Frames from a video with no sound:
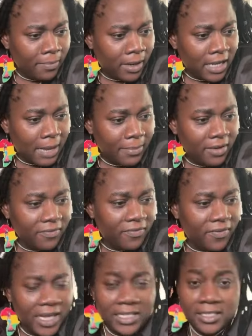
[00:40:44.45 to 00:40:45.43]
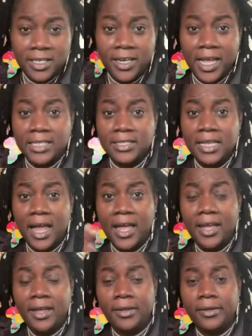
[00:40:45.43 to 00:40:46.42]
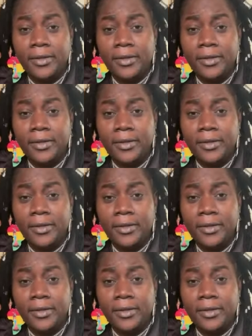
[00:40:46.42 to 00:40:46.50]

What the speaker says: but I'm invested. Yes, I.